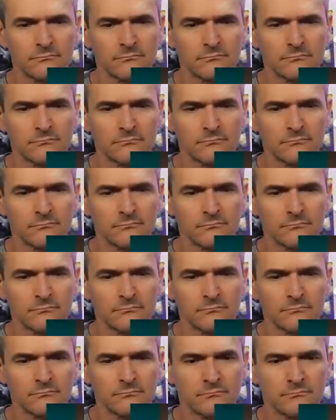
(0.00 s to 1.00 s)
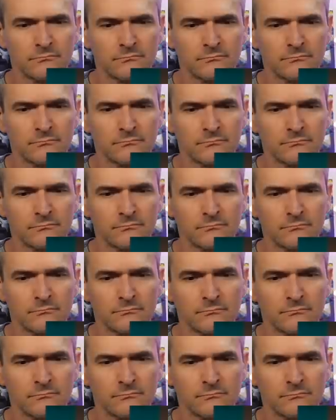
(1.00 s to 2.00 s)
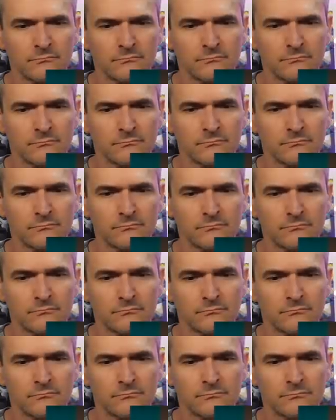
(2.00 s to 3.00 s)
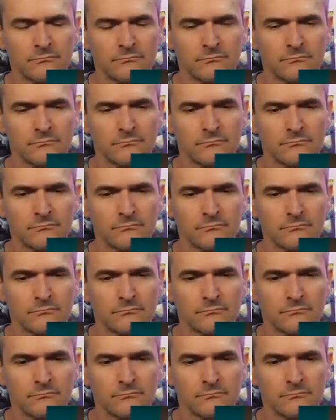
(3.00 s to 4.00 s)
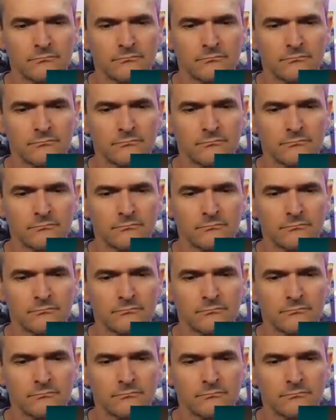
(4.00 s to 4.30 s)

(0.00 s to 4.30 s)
[no speech]